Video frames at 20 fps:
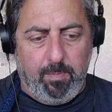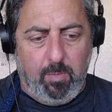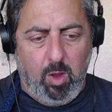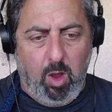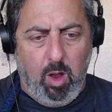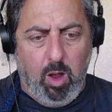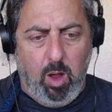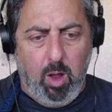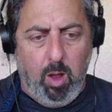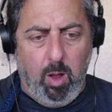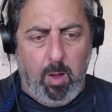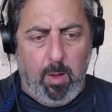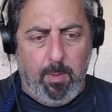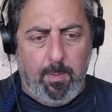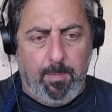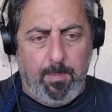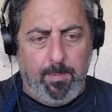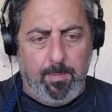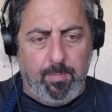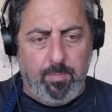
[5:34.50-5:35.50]

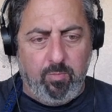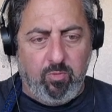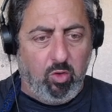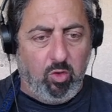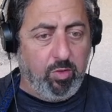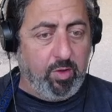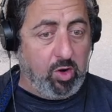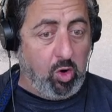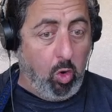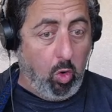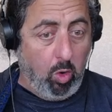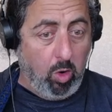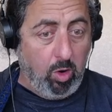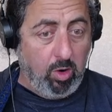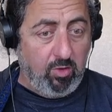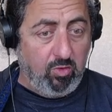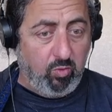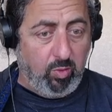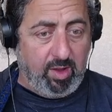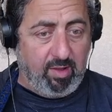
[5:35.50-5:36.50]
So the
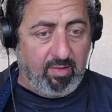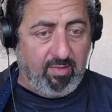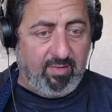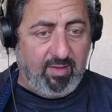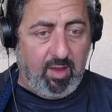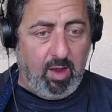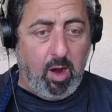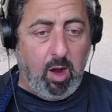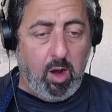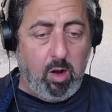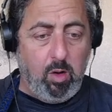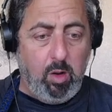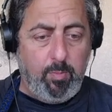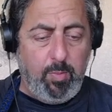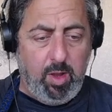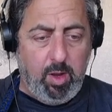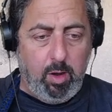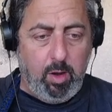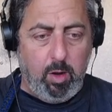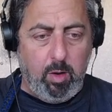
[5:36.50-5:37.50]
chords we can see are up
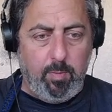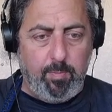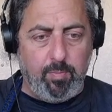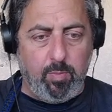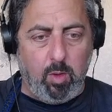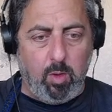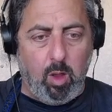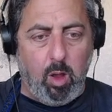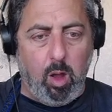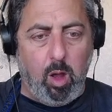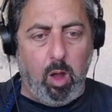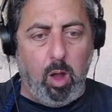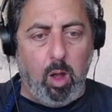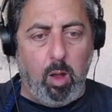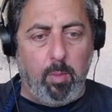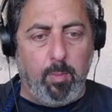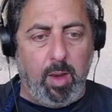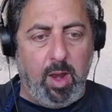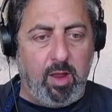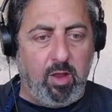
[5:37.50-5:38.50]
here,
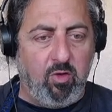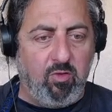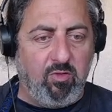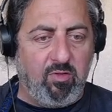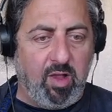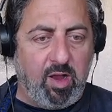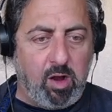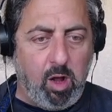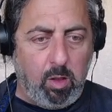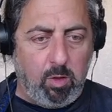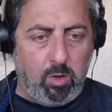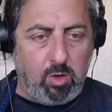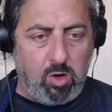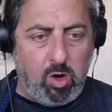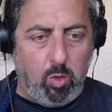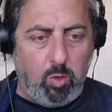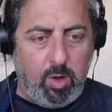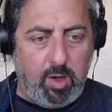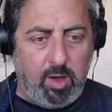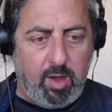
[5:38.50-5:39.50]
and I color
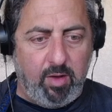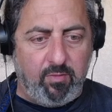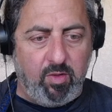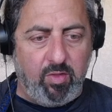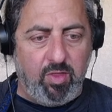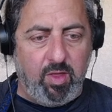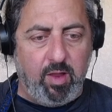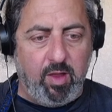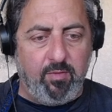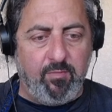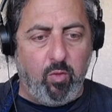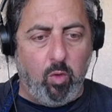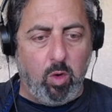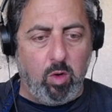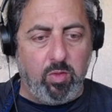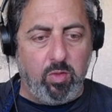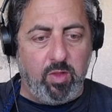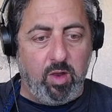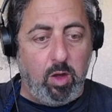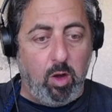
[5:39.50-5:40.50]
coded everything for
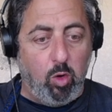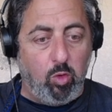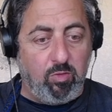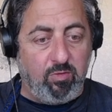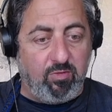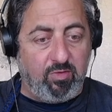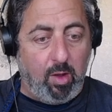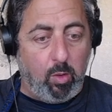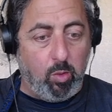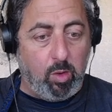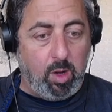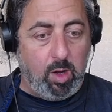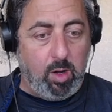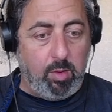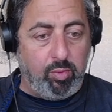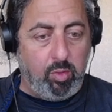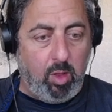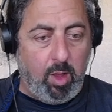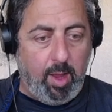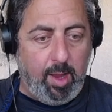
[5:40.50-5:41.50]
the notes that we're going to
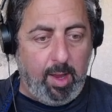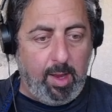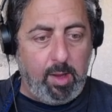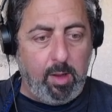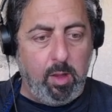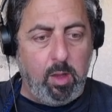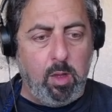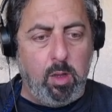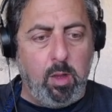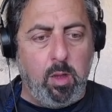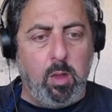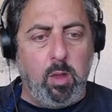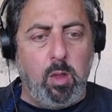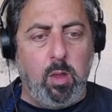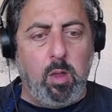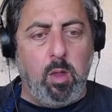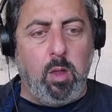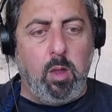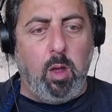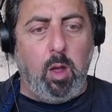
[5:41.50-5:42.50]
play
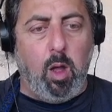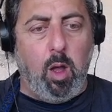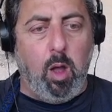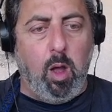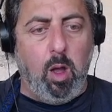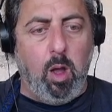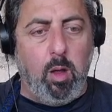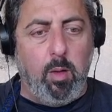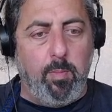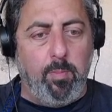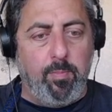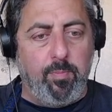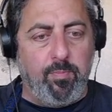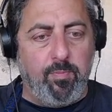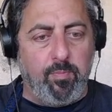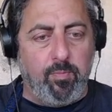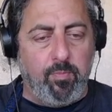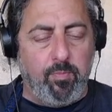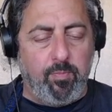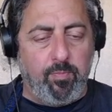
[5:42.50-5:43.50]

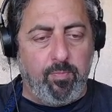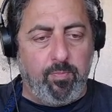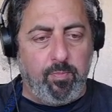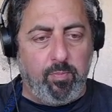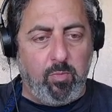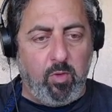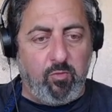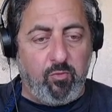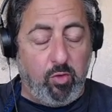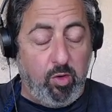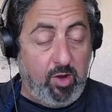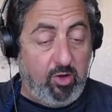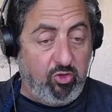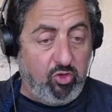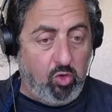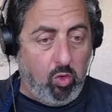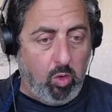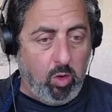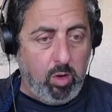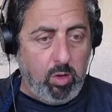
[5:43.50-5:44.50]
for each
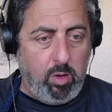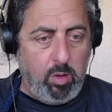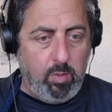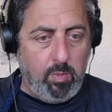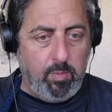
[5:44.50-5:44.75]
chord: